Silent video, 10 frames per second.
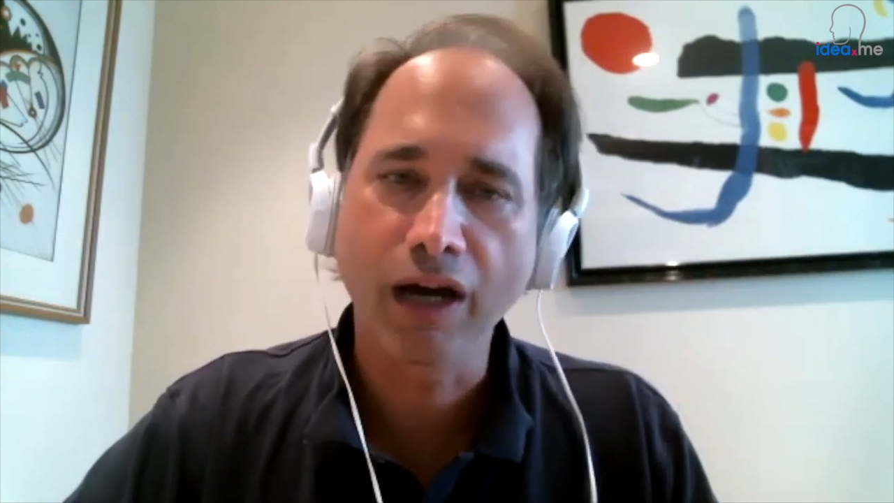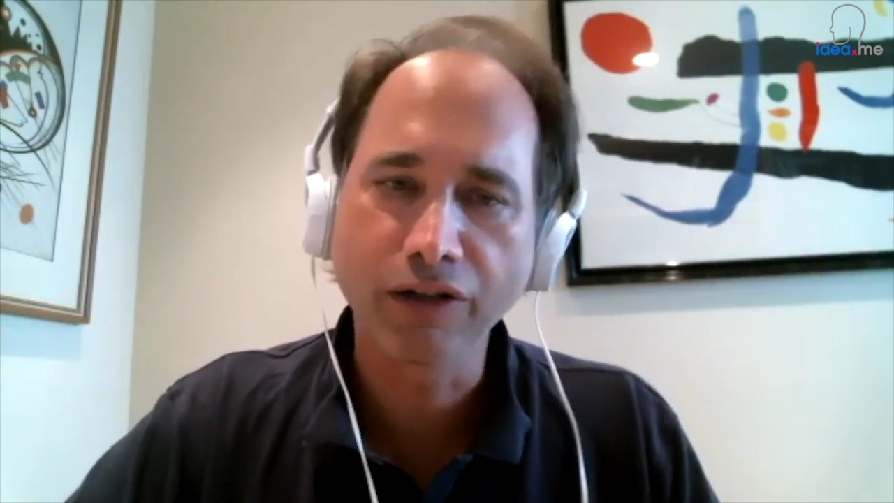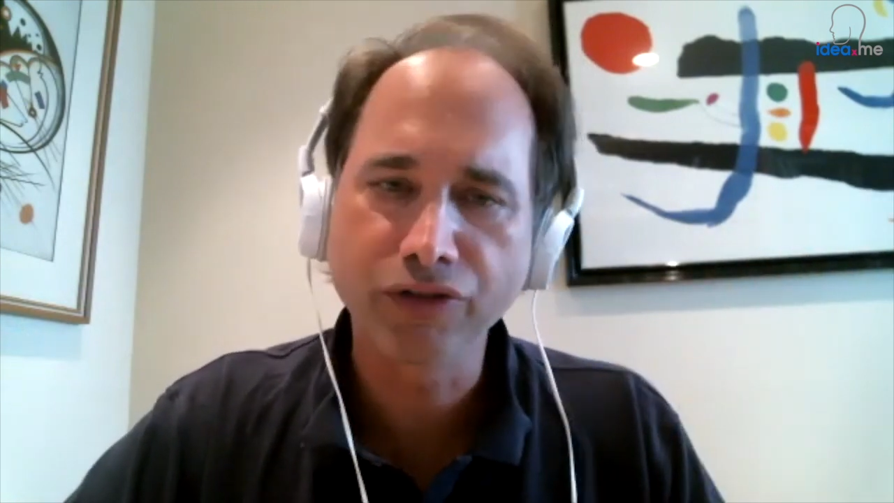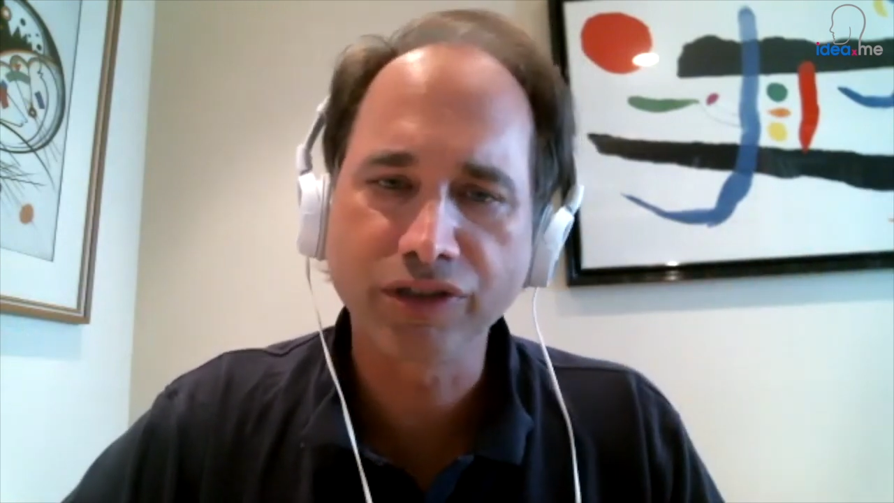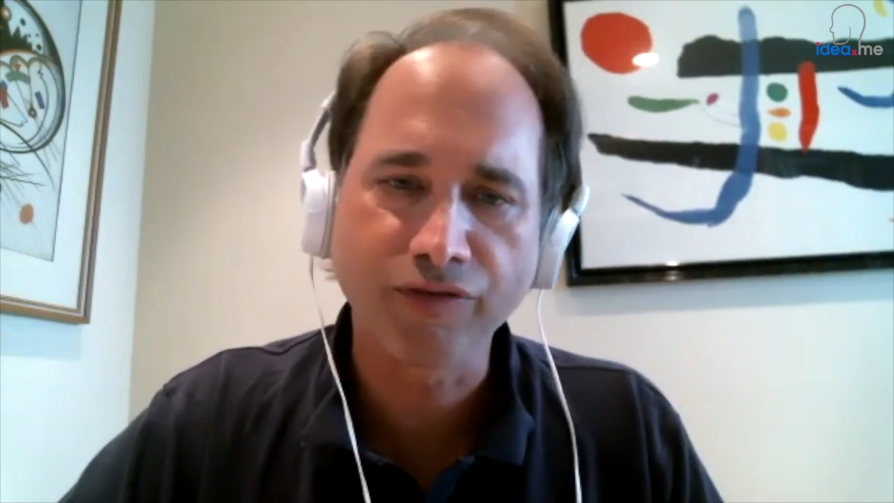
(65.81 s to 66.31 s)

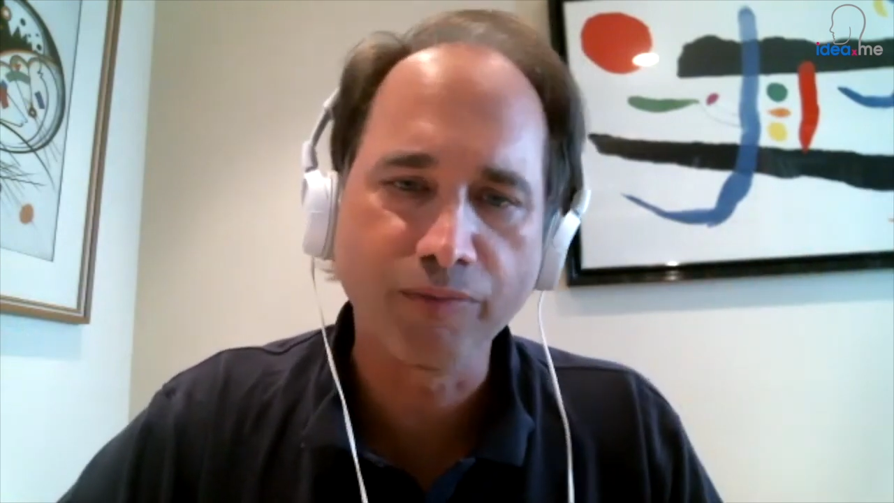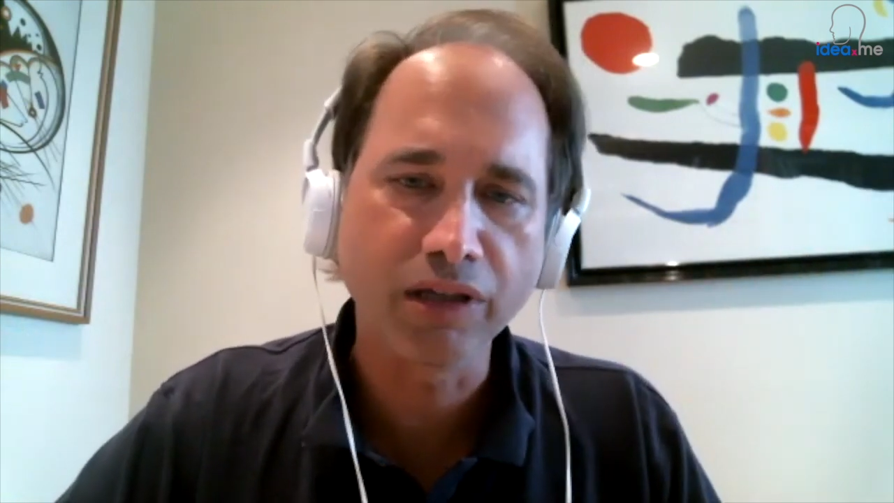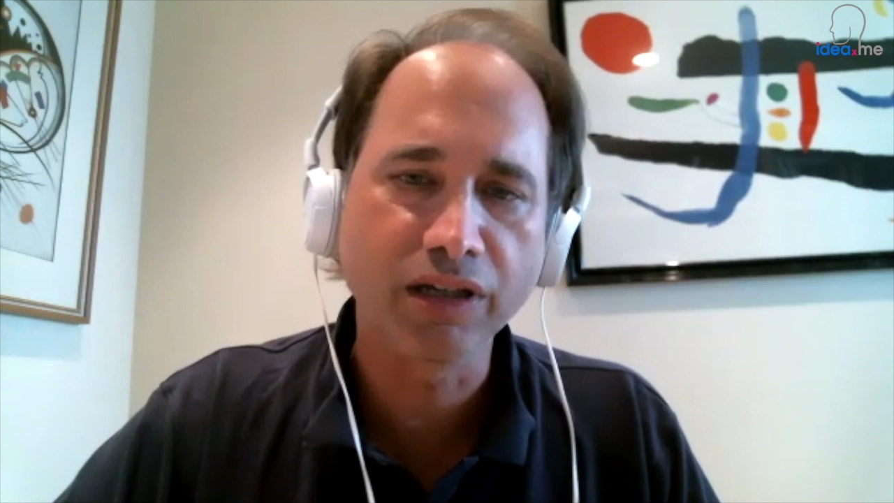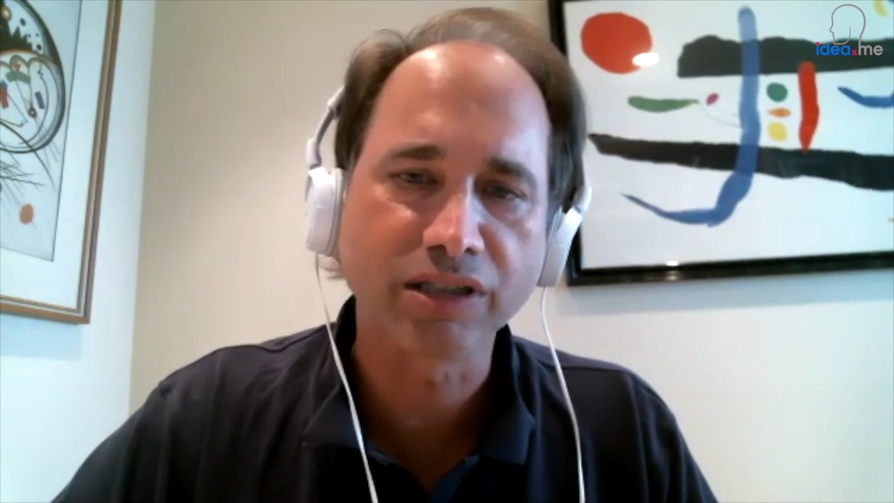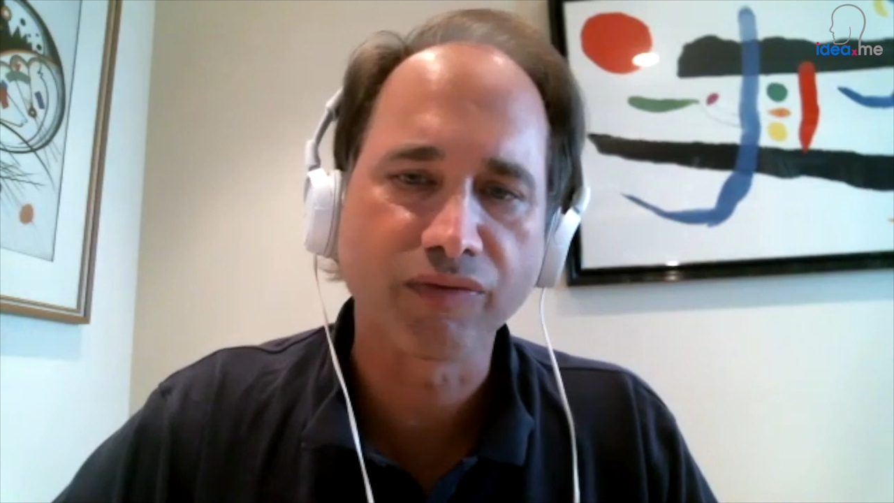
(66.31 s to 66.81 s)
hundreds of
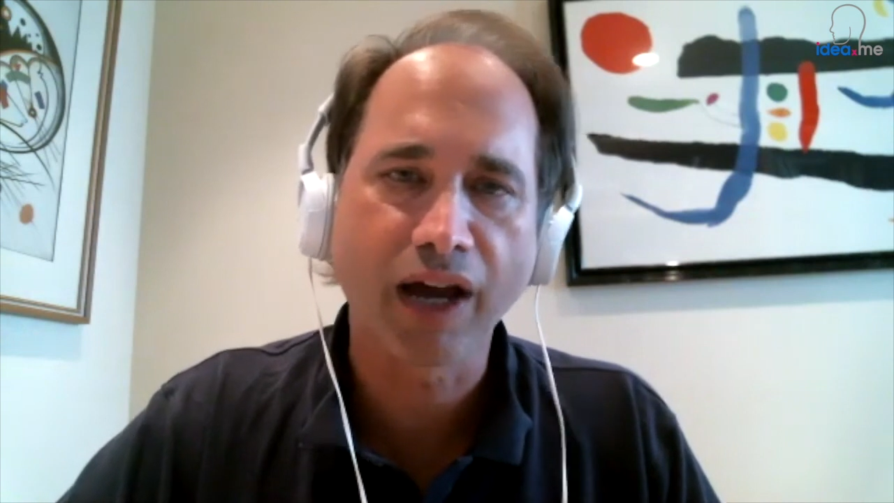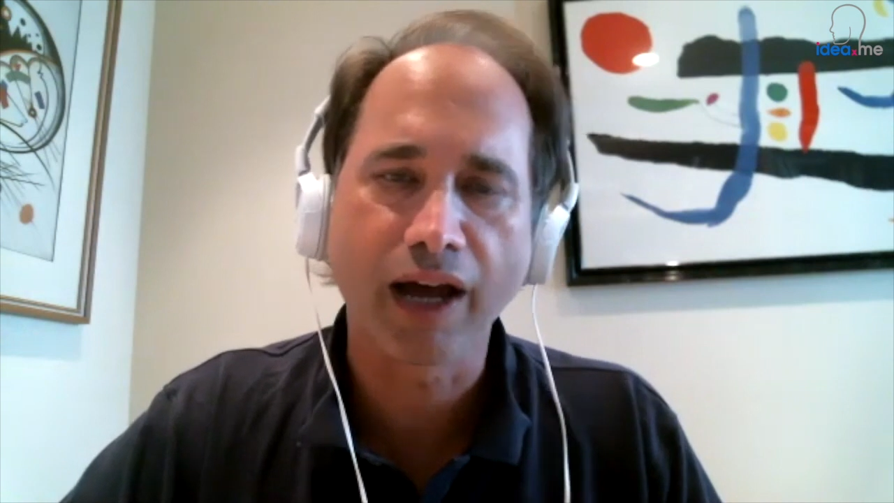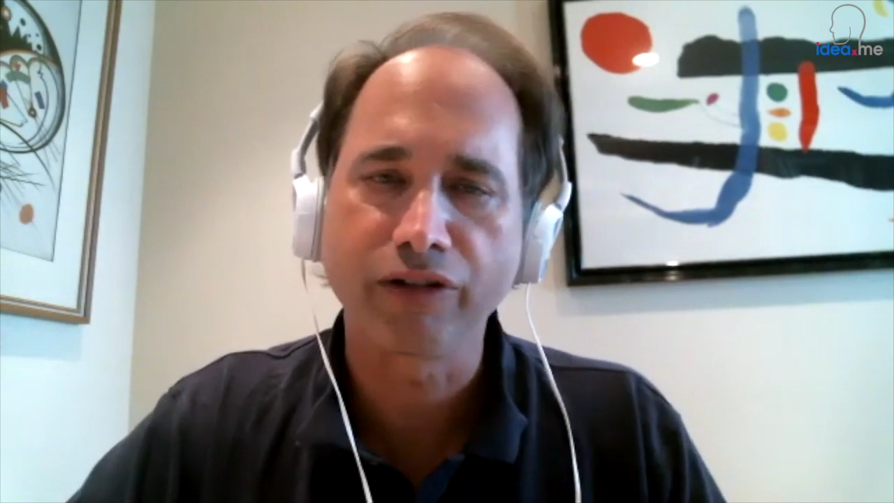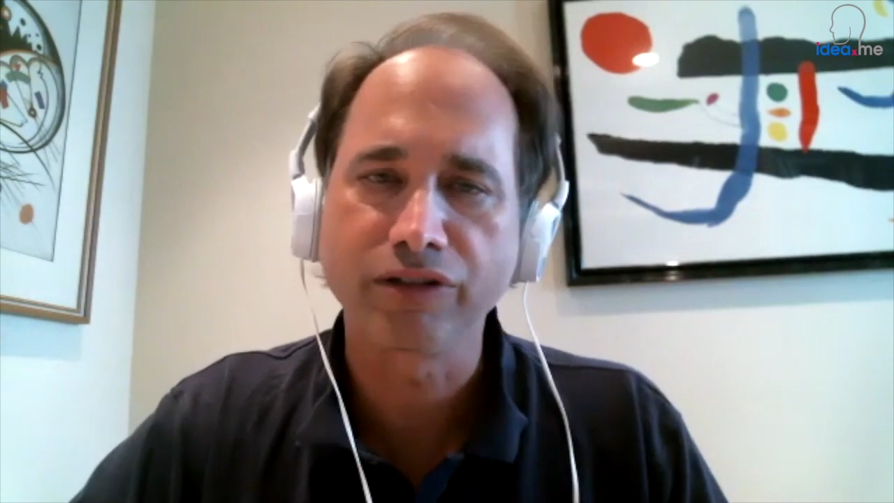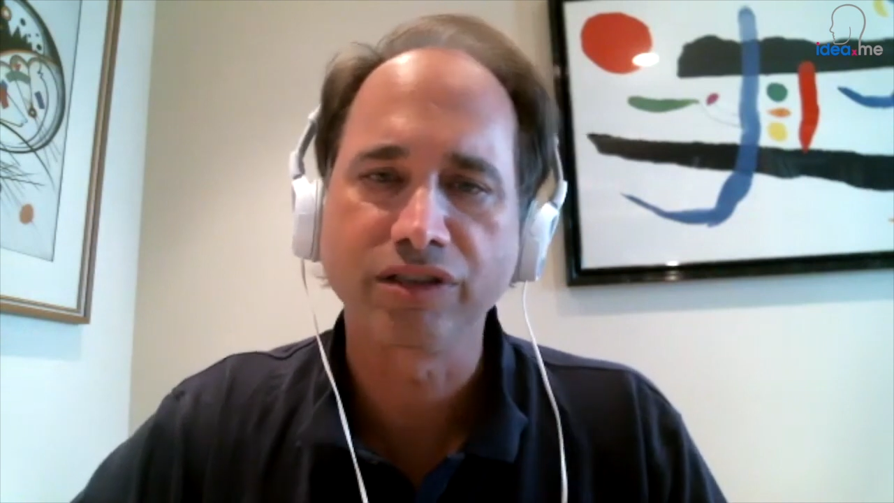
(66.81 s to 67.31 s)
millions of
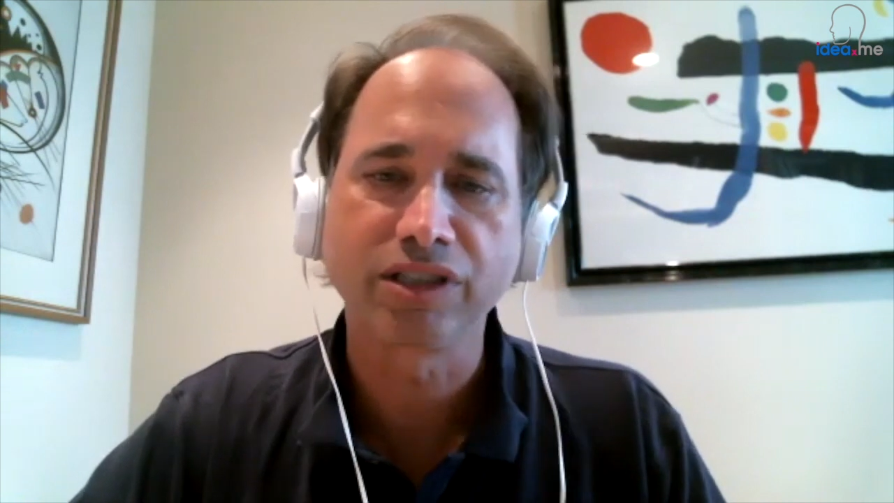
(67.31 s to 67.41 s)
dollars in